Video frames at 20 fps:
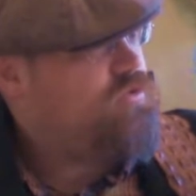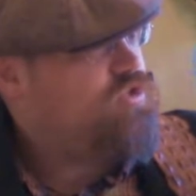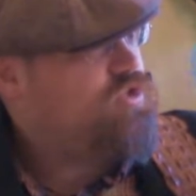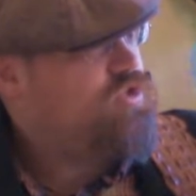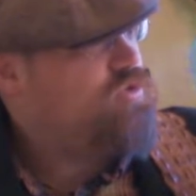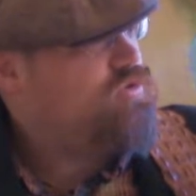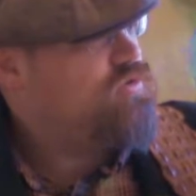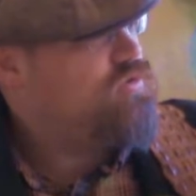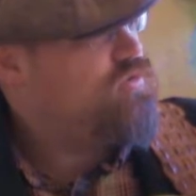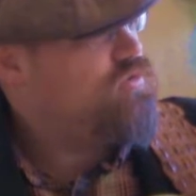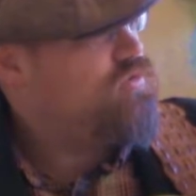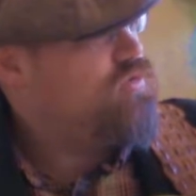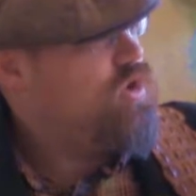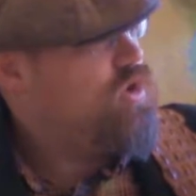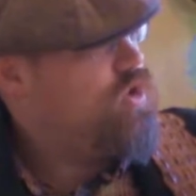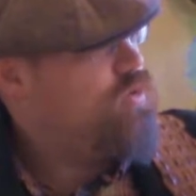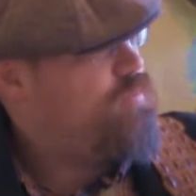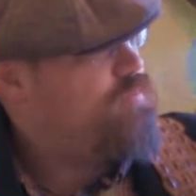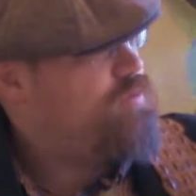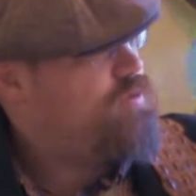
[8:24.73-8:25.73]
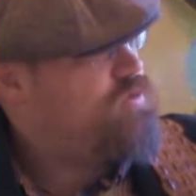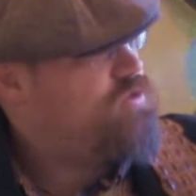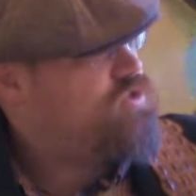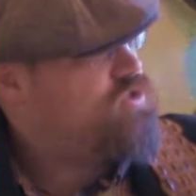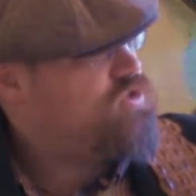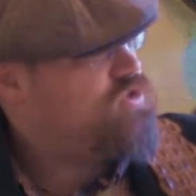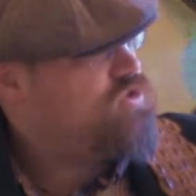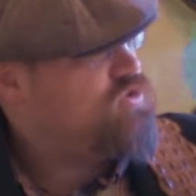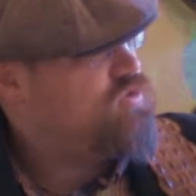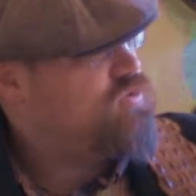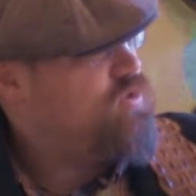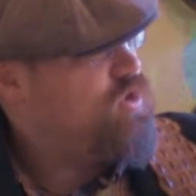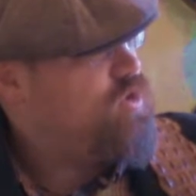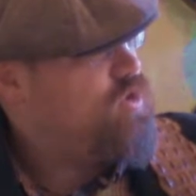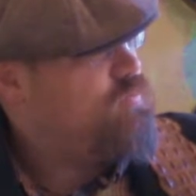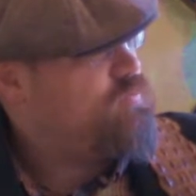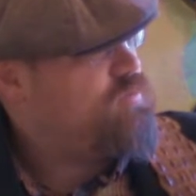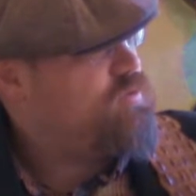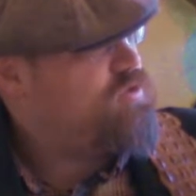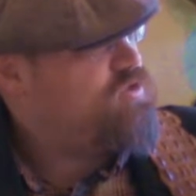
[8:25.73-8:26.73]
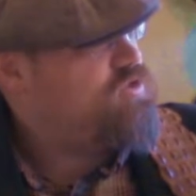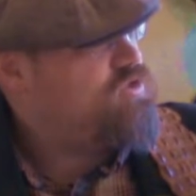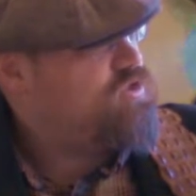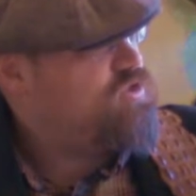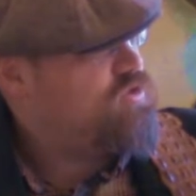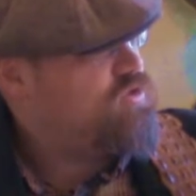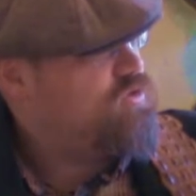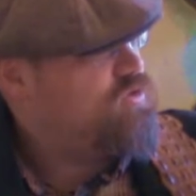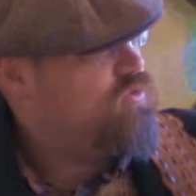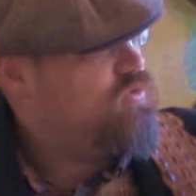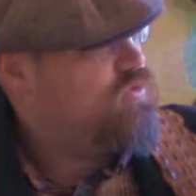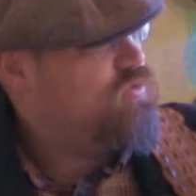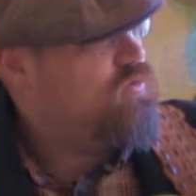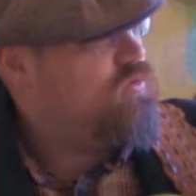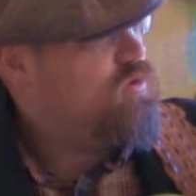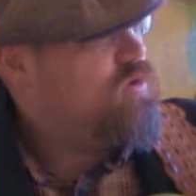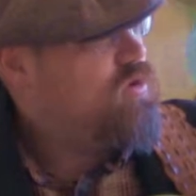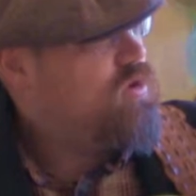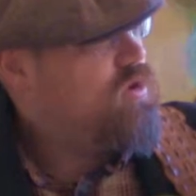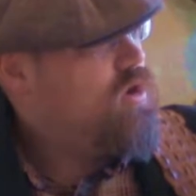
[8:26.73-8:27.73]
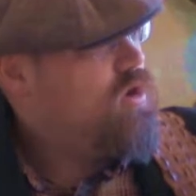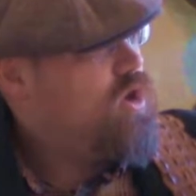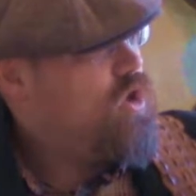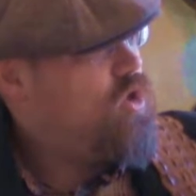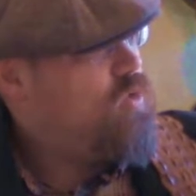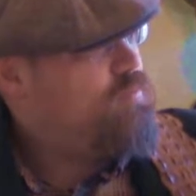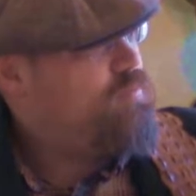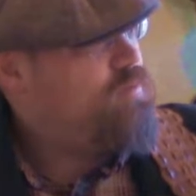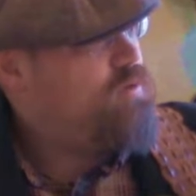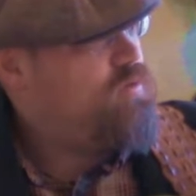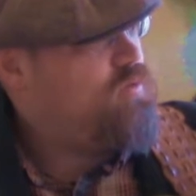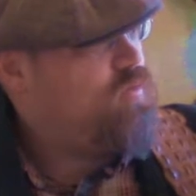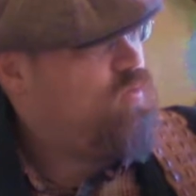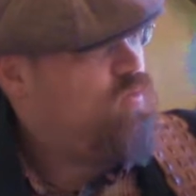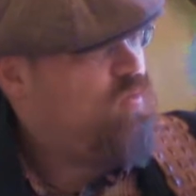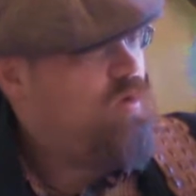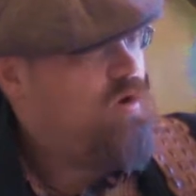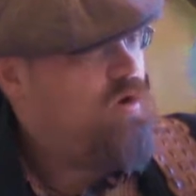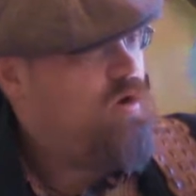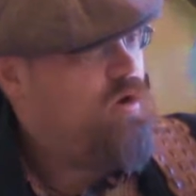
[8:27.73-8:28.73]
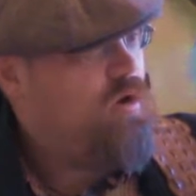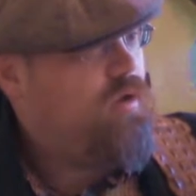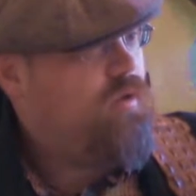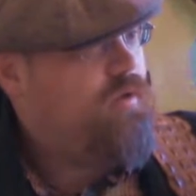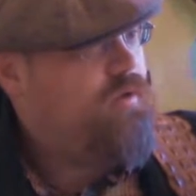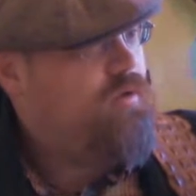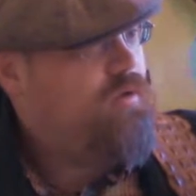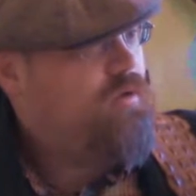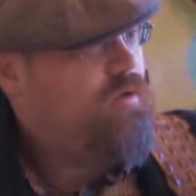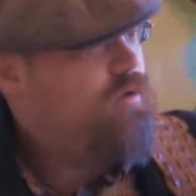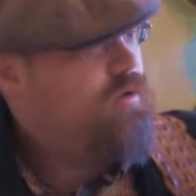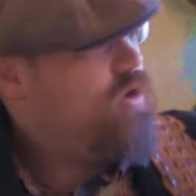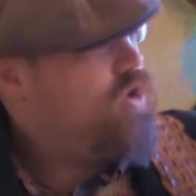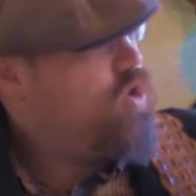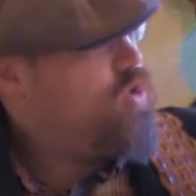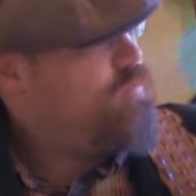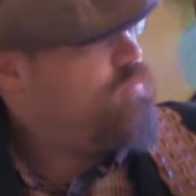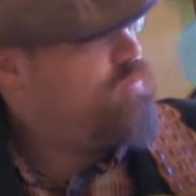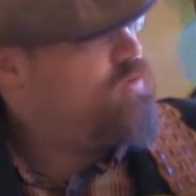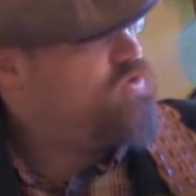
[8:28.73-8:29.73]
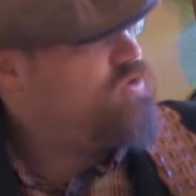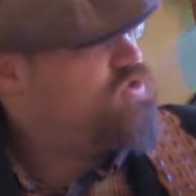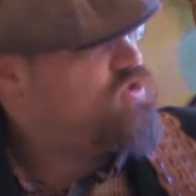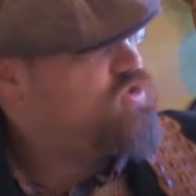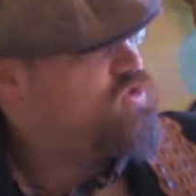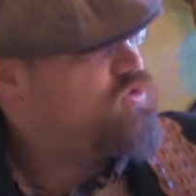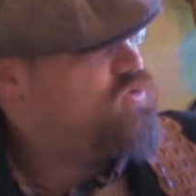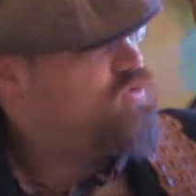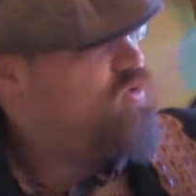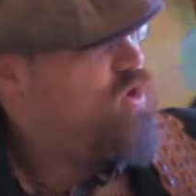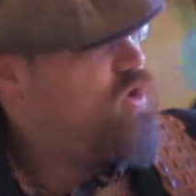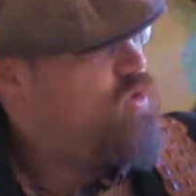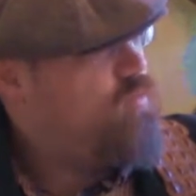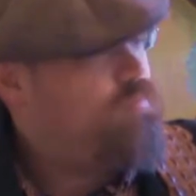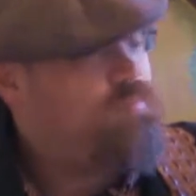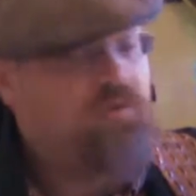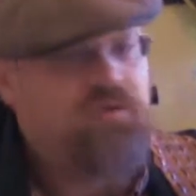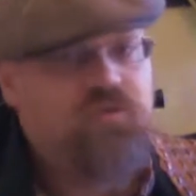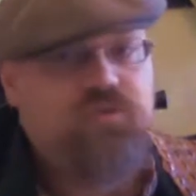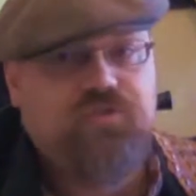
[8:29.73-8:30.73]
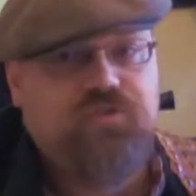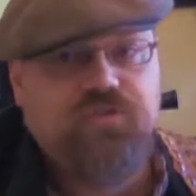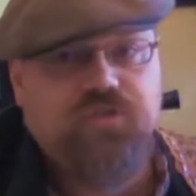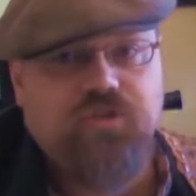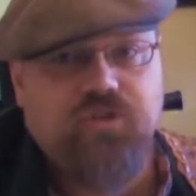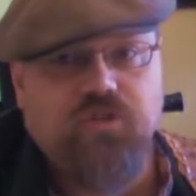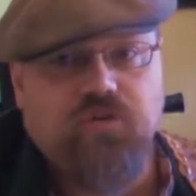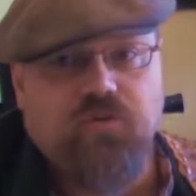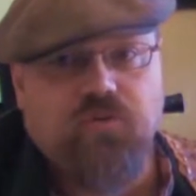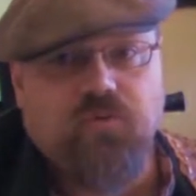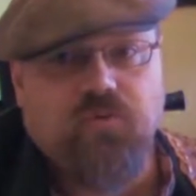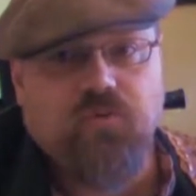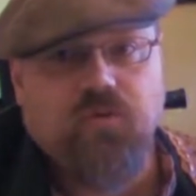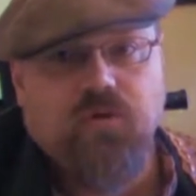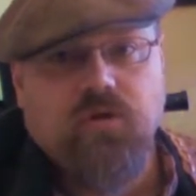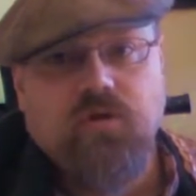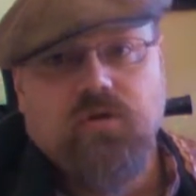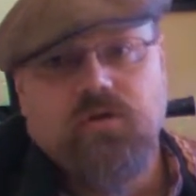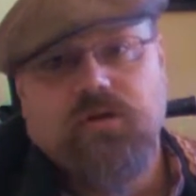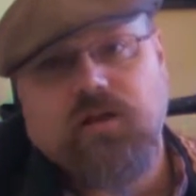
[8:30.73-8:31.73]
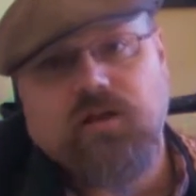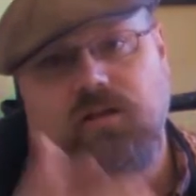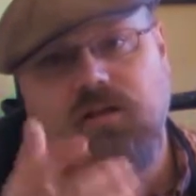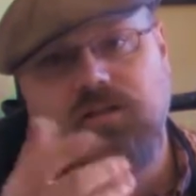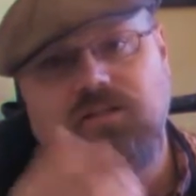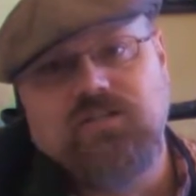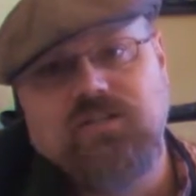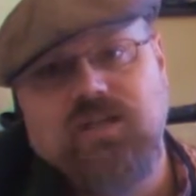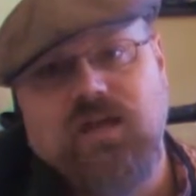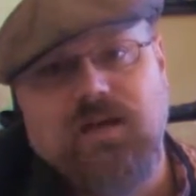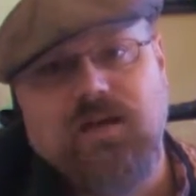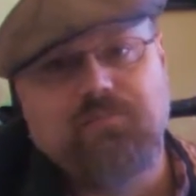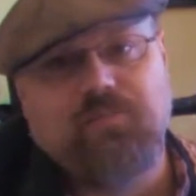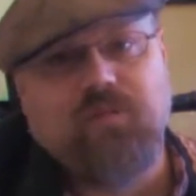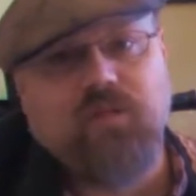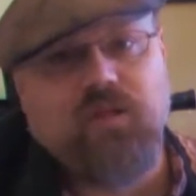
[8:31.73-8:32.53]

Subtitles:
2, open 2, open 2, open 1, open 2, open 2. Now let's say I